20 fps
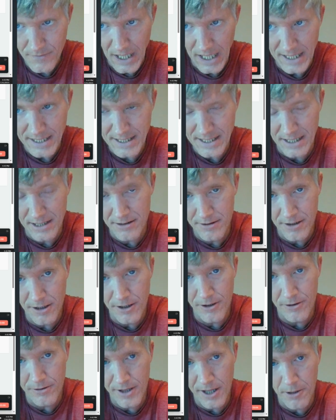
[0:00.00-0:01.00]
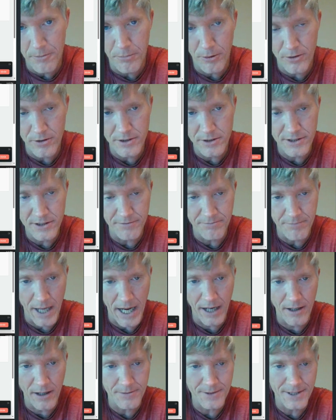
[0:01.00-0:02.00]
I didn't know the importance of
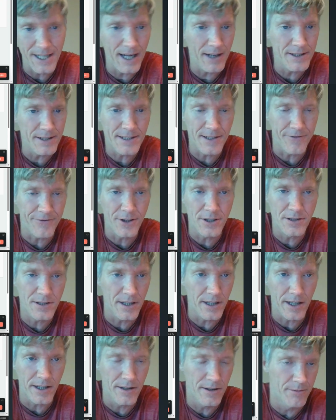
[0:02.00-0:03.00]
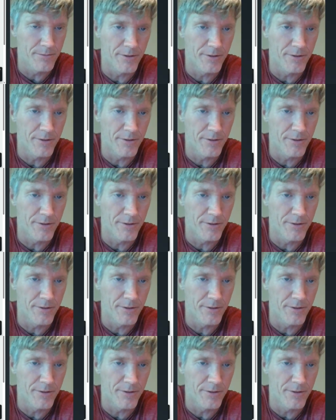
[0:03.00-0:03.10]
backups. Now it's the first thing I do.